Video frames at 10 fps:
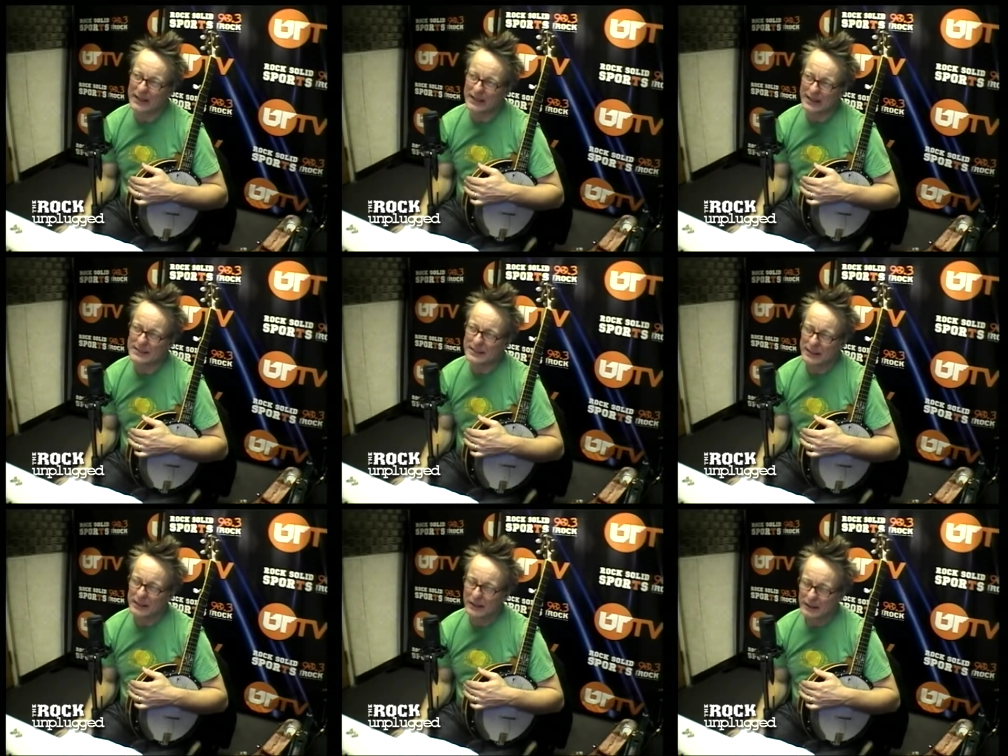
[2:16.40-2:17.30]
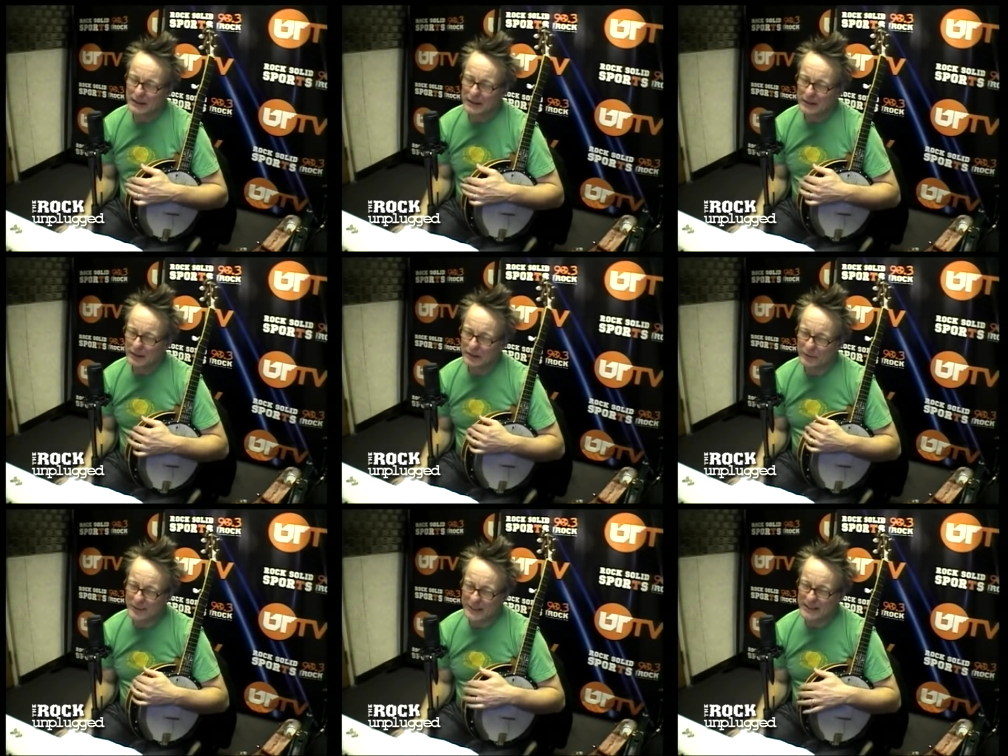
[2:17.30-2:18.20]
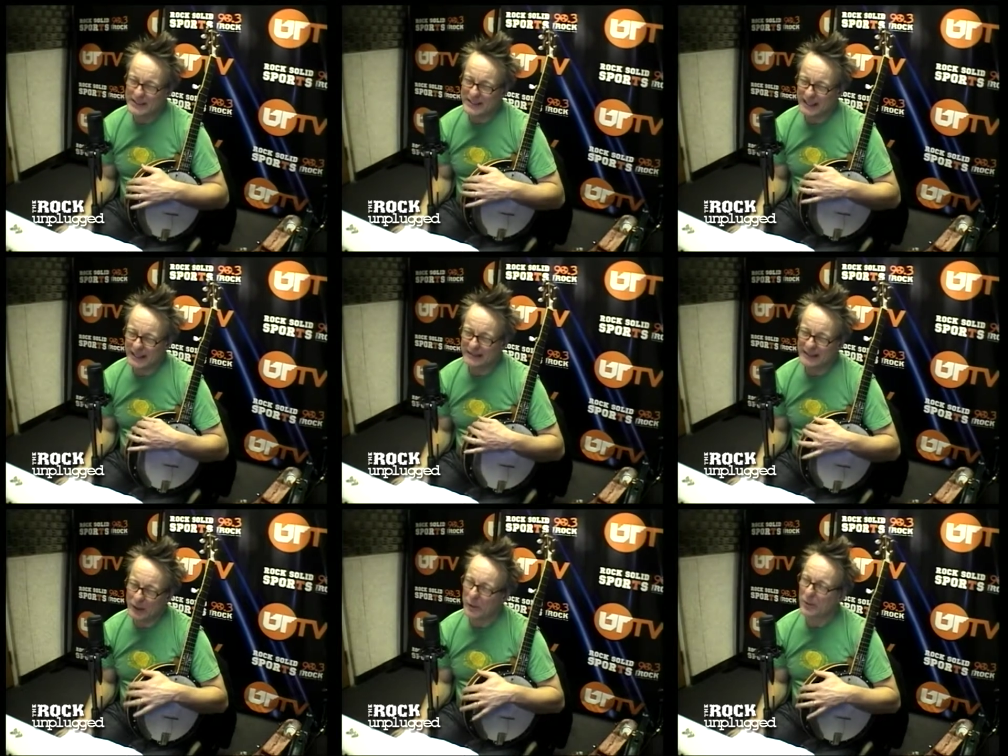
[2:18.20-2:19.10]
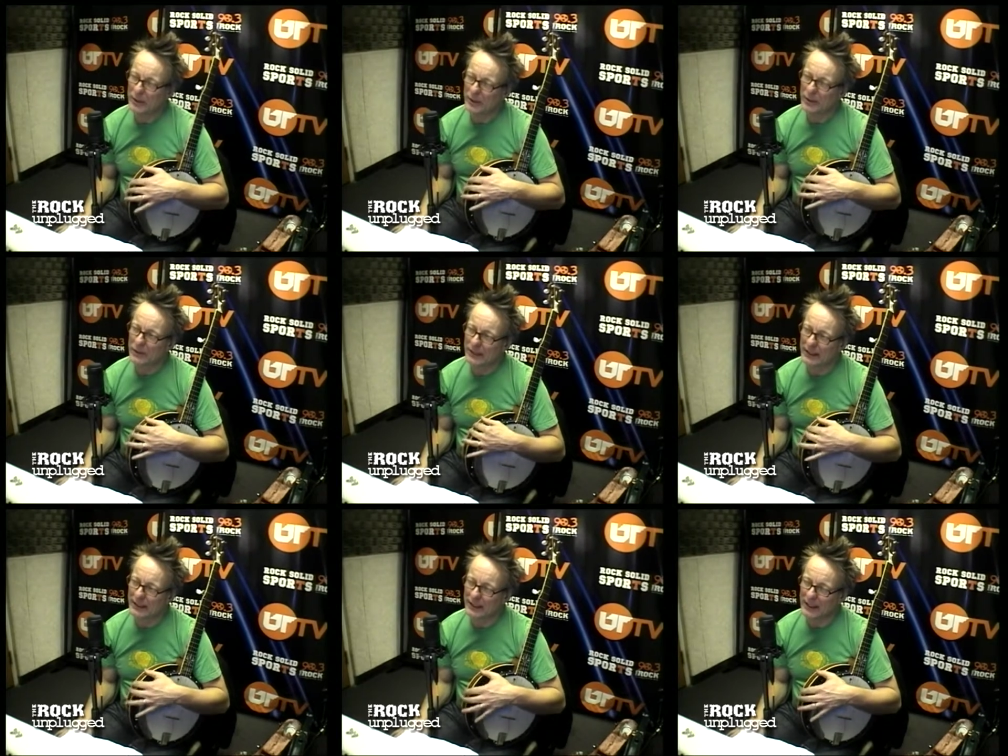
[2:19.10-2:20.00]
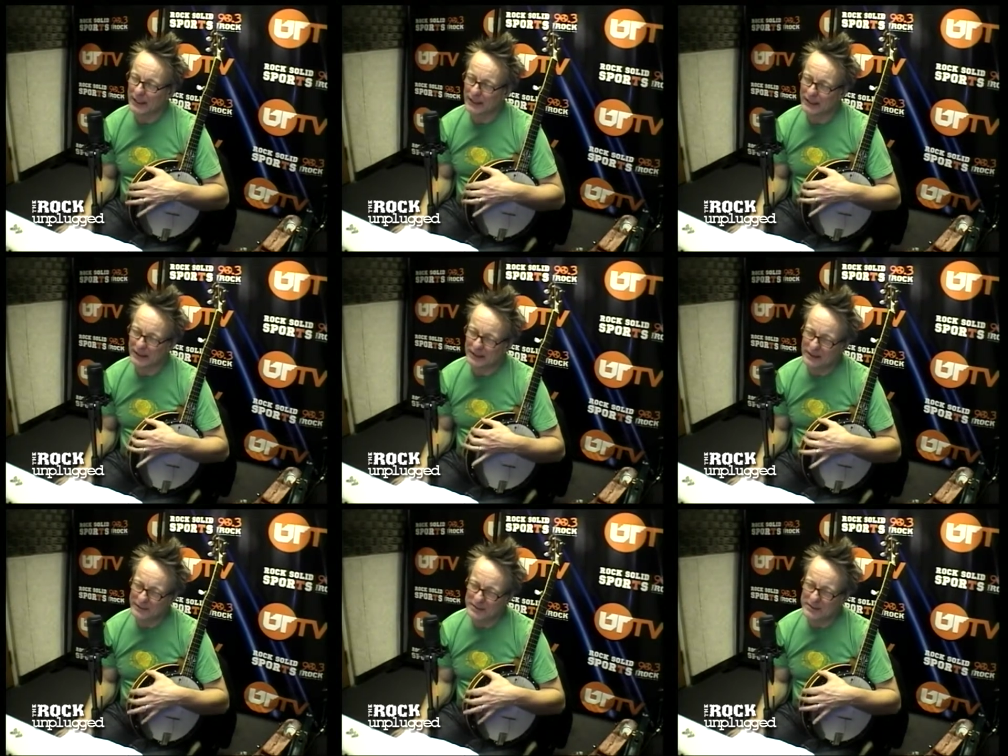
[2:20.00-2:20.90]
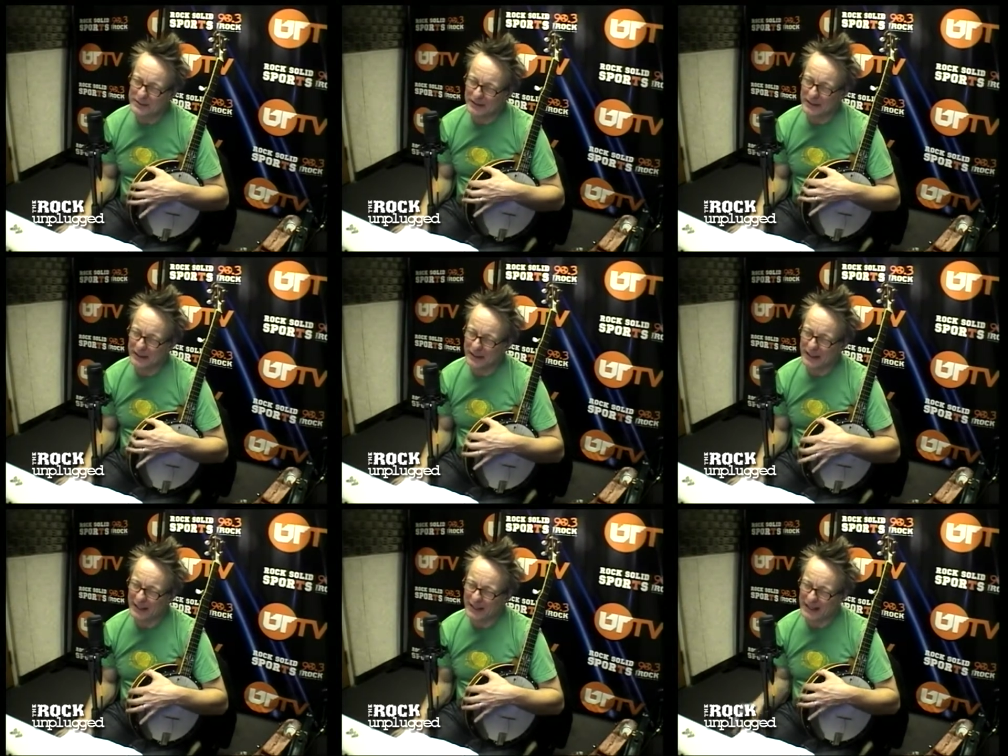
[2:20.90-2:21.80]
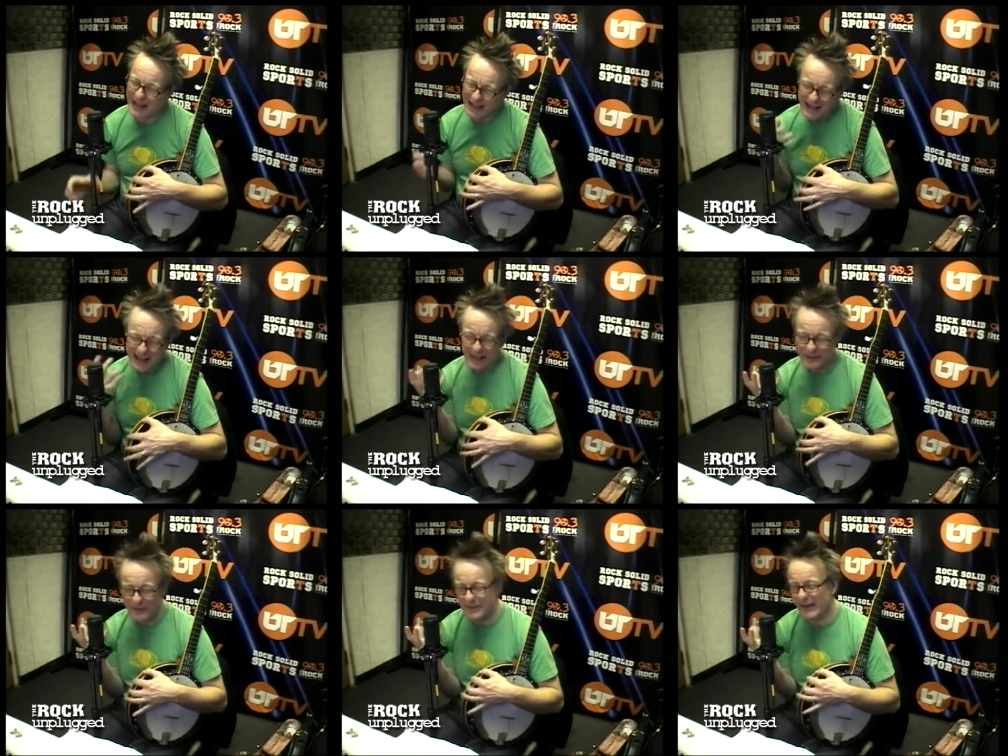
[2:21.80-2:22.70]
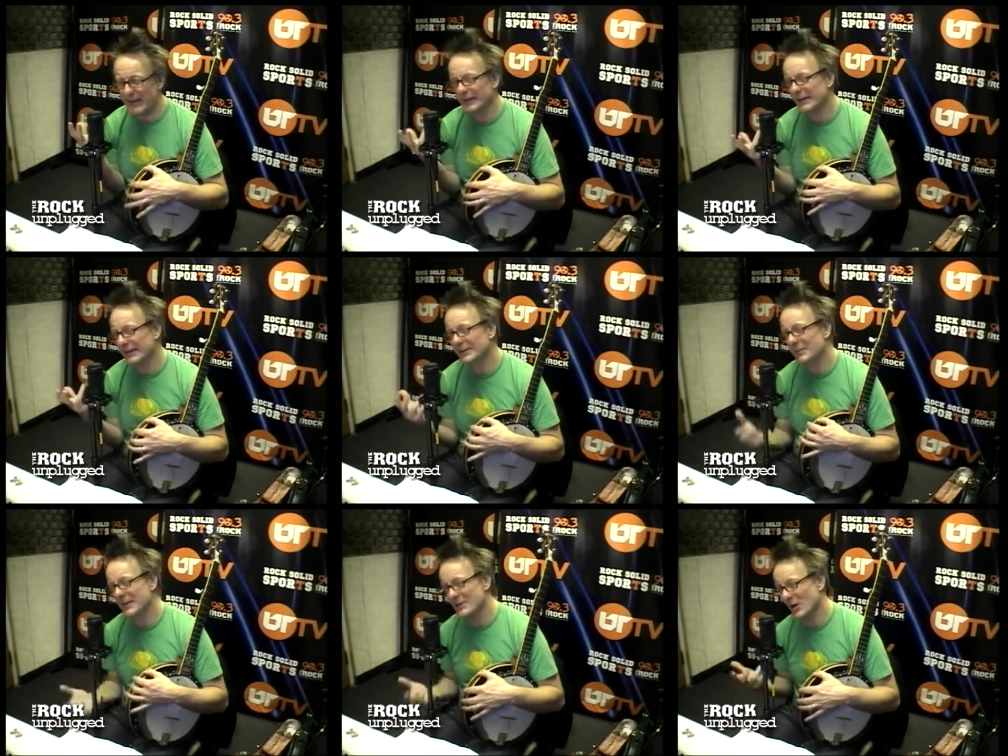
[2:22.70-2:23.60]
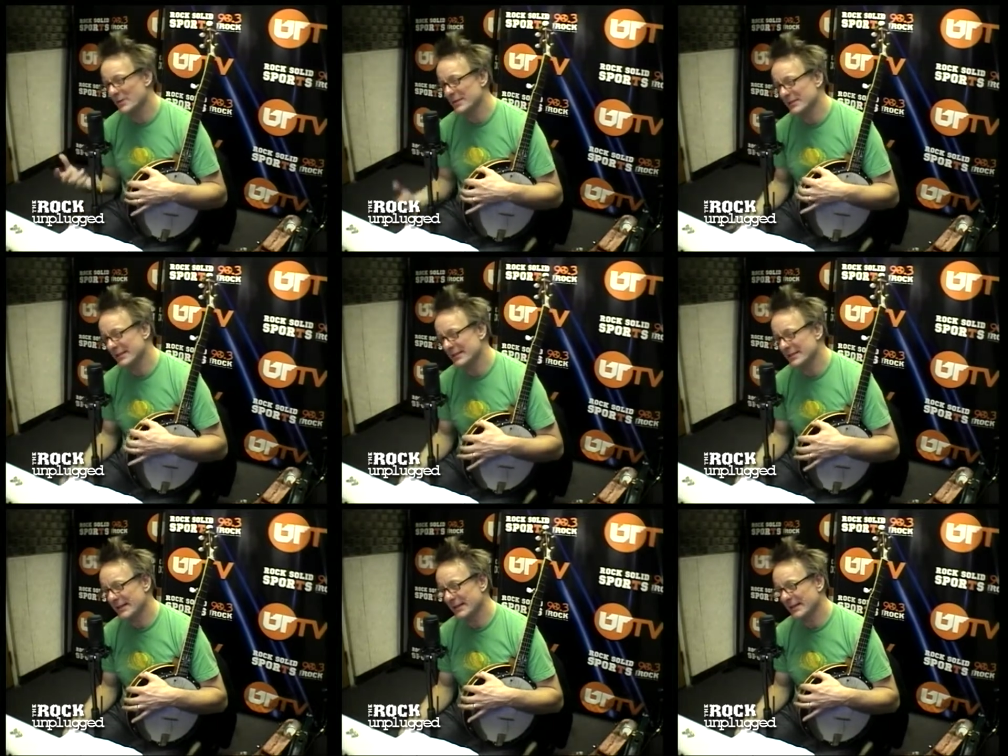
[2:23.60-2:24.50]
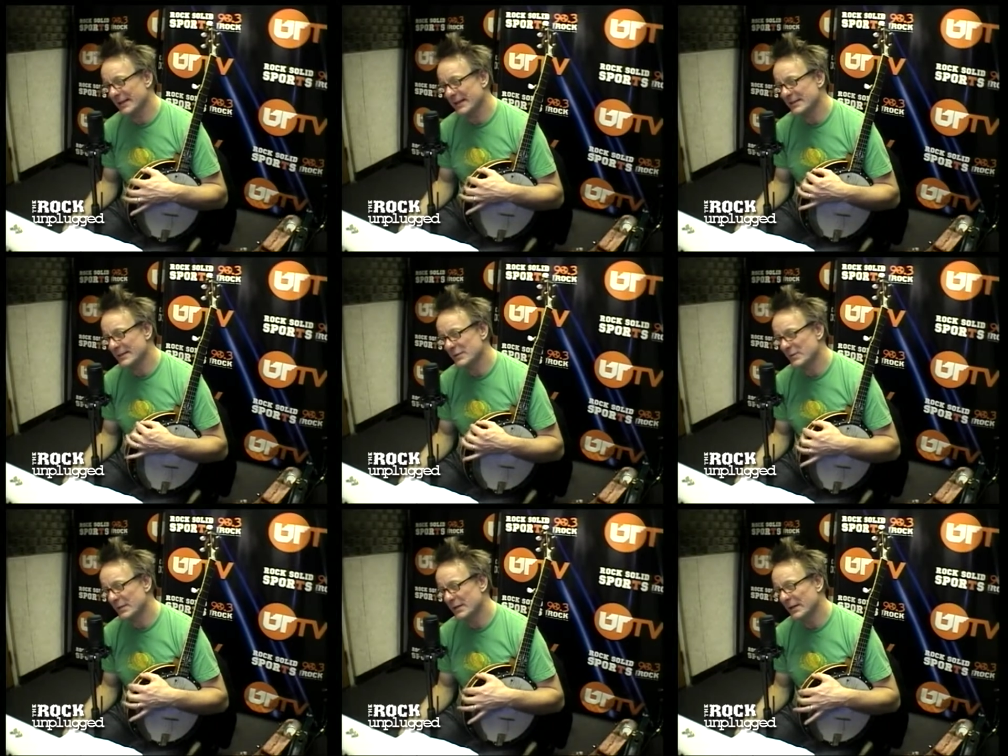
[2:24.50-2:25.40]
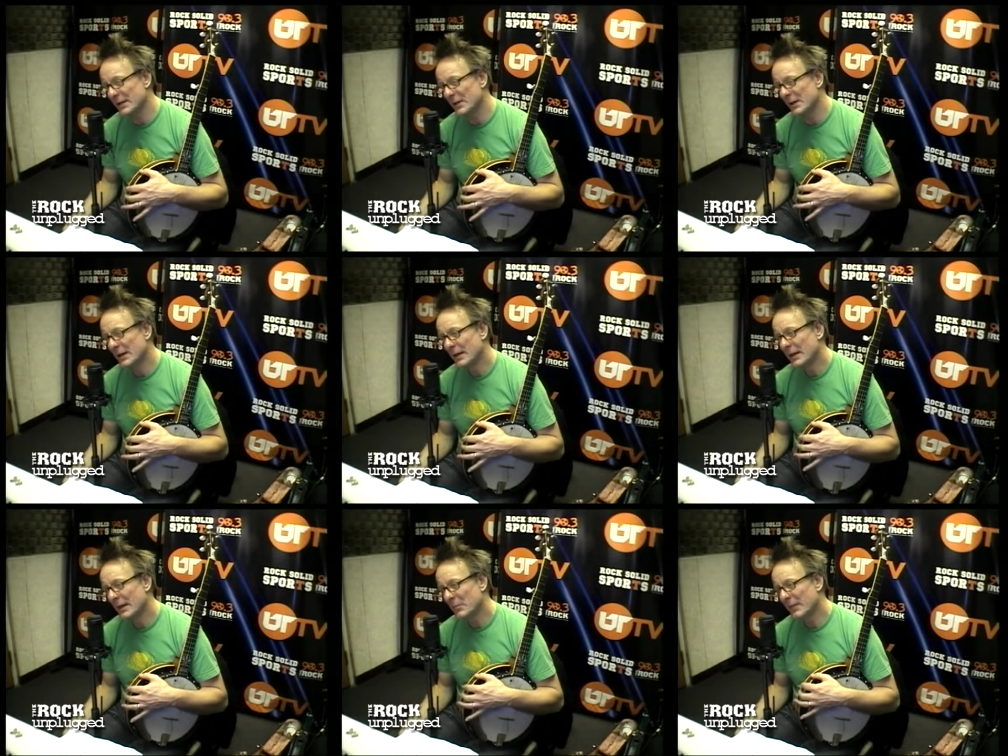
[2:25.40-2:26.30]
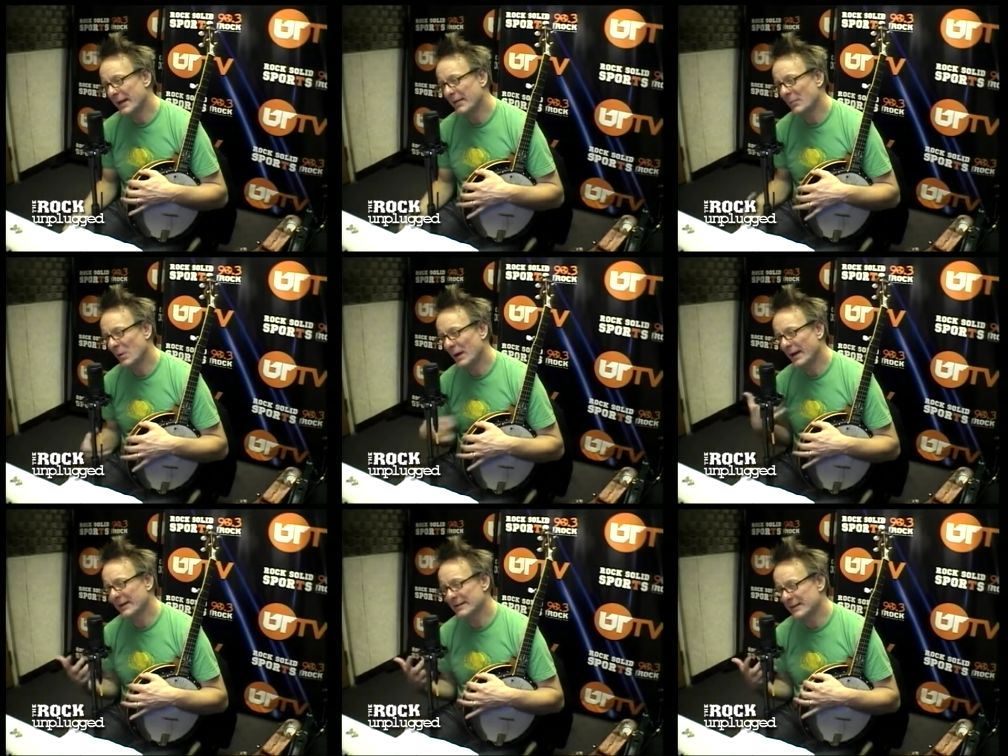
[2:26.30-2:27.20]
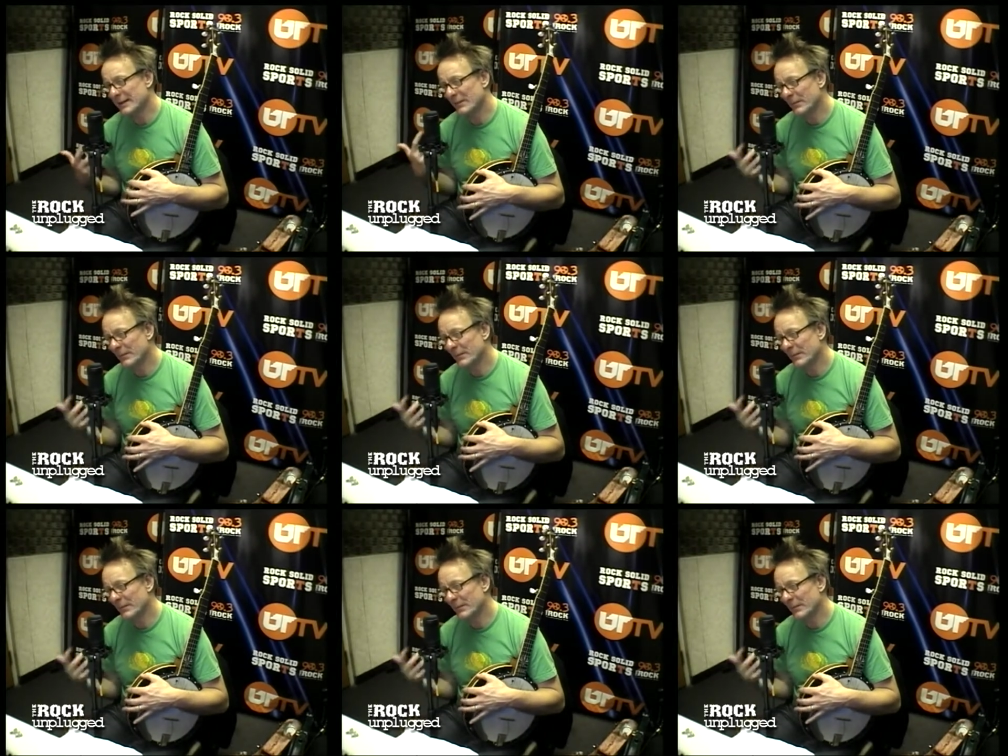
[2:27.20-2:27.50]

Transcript: It has, the range is kind of like the oboe, and there's like I grew up kind of looking at the banjo almost as like a second-class instrument, but the more I like say.